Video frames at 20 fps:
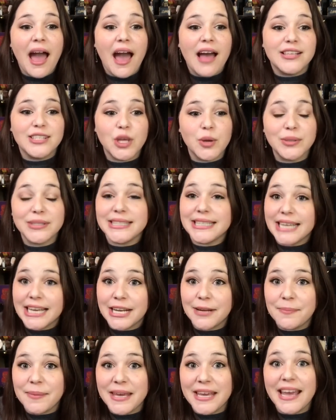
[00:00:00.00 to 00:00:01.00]
So it's
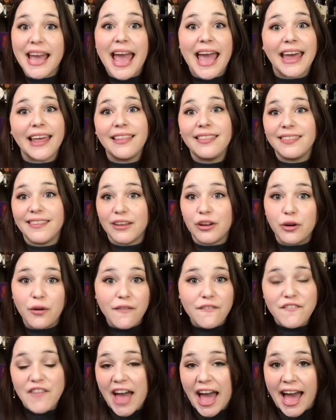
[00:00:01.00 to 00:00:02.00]
gonna be a little
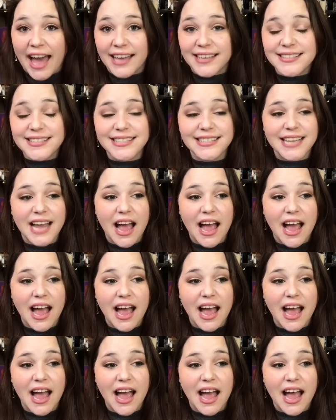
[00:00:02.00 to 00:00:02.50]
fast.